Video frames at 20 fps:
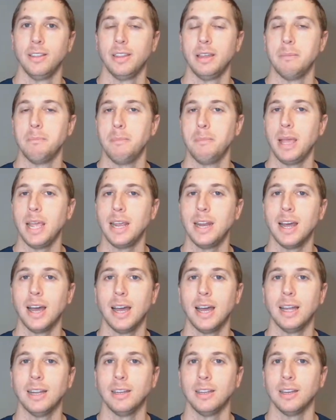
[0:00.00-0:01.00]
that may
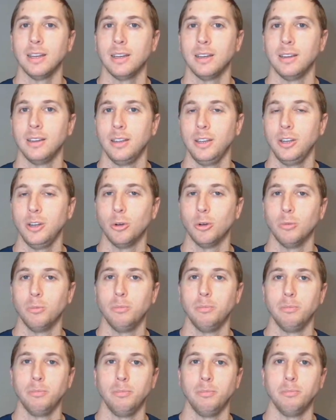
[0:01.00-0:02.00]
not, you know,